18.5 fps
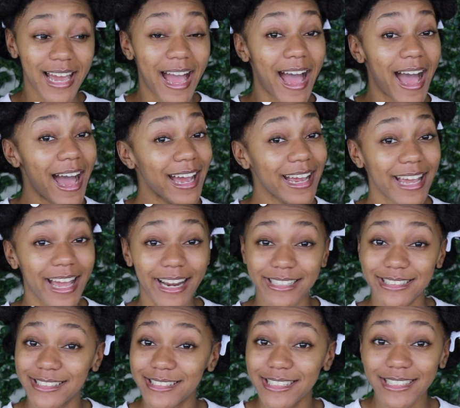I
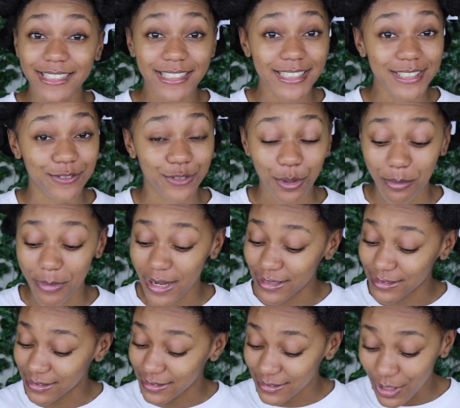gotta see this for
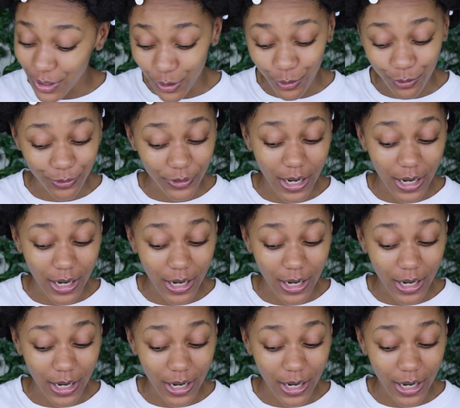myself.